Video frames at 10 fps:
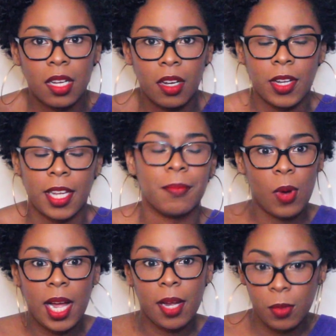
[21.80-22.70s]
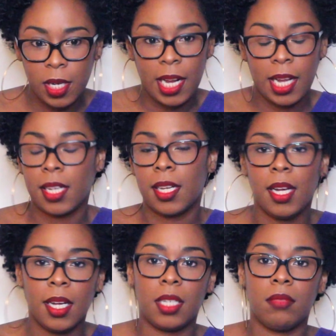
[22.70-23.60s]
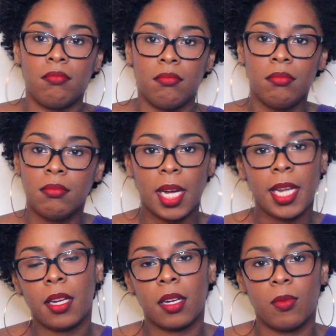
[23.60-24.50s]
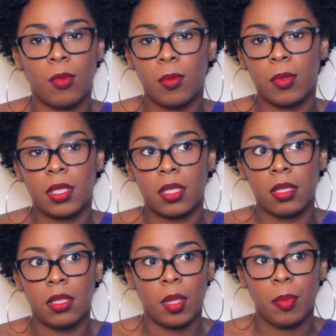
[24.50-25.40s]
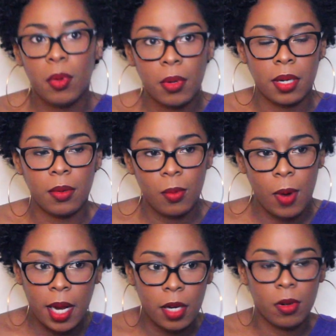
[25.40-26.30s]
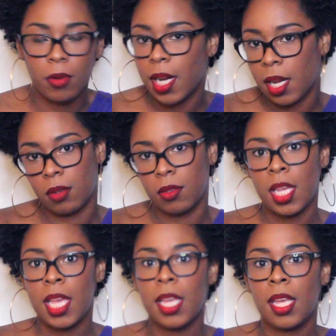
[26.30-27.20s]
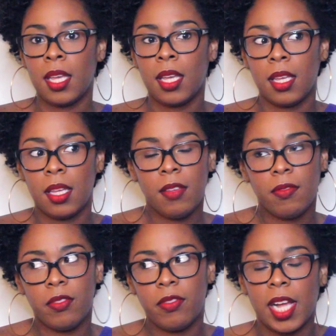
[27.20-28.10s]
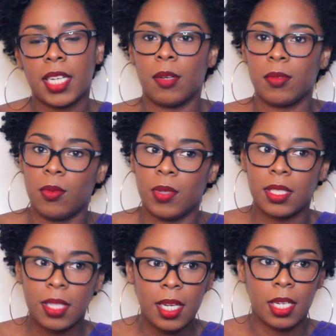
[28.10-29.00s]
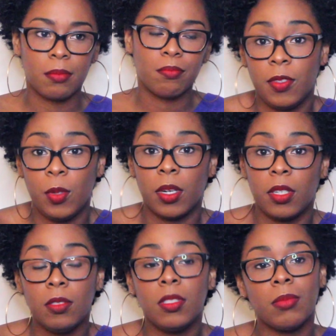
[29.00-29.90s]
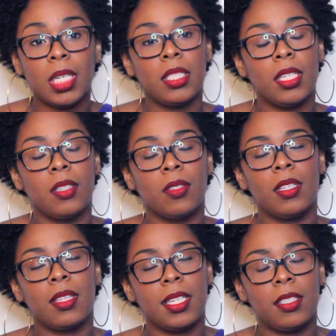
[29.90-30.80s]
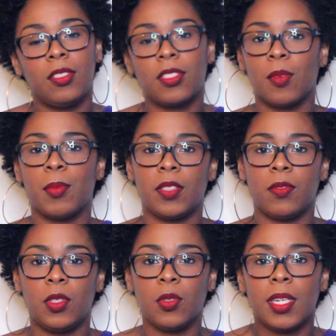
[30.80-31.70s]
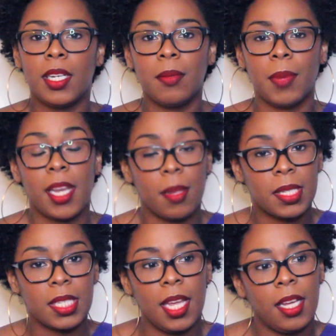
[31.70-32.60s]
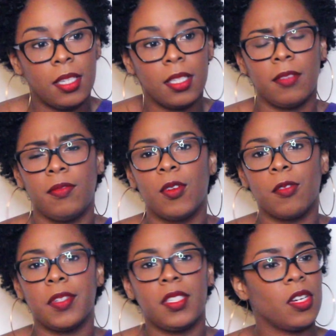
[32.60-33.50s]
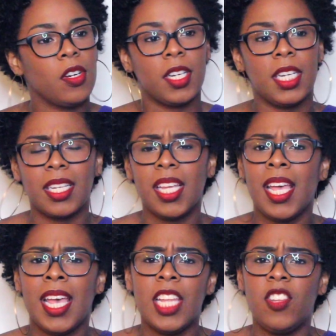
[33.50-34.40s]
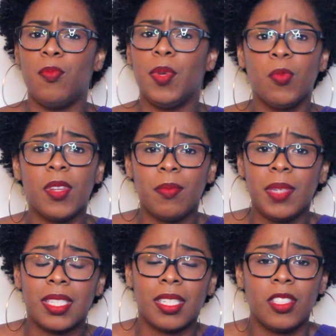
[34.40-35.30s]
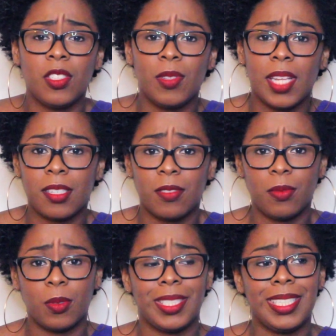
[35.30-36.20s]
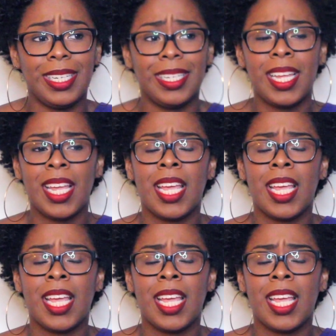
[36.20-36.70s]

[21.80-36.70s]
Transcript: Okay, why would I cut my hair? What was the point? Why grow it out if in fact I was going to cut it? If you are new to my channel, thank you so much for joining. My name is Elle. If you are returning and you've been with me since 2014,